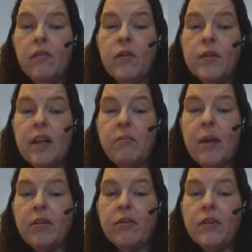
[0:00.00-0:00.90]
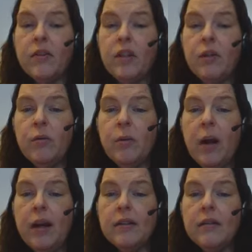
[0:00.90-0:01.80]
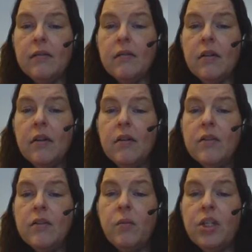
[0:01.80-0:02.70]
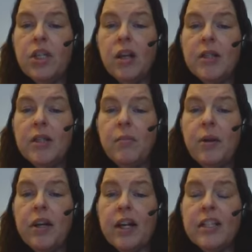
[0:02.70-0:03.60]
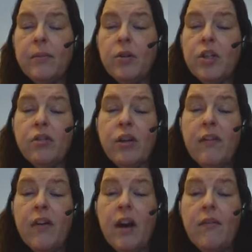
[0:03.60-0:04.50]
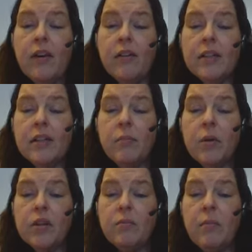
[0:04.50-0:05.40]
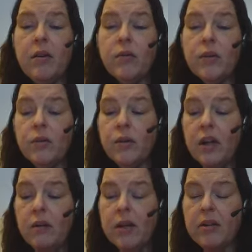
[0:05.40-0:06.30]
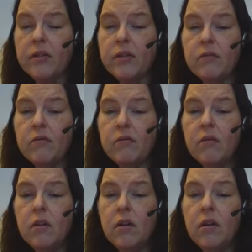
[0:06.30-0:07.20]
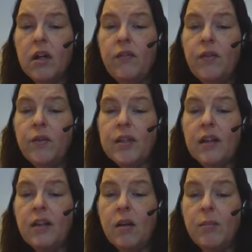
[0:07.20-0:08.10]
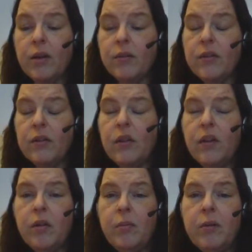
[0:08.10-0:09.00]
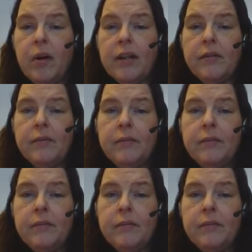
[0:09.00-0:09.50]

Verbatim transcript: You said metals, you were right. So which elements on the periodic table generally have high valence numbers, metals or nonmetals? If you said nonmetals, you would be right.